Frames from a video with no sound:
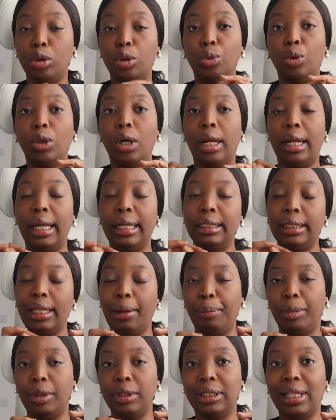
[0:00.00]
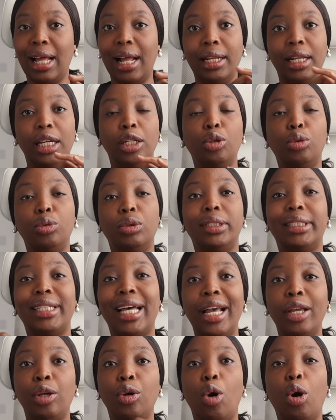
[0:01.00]
They will collect deposit, and then they will
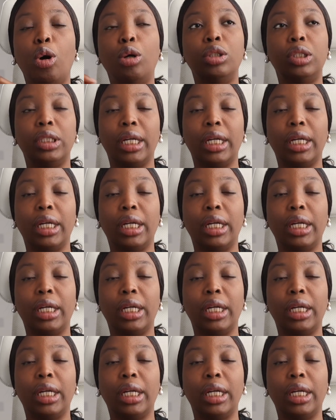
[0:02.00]
sign you on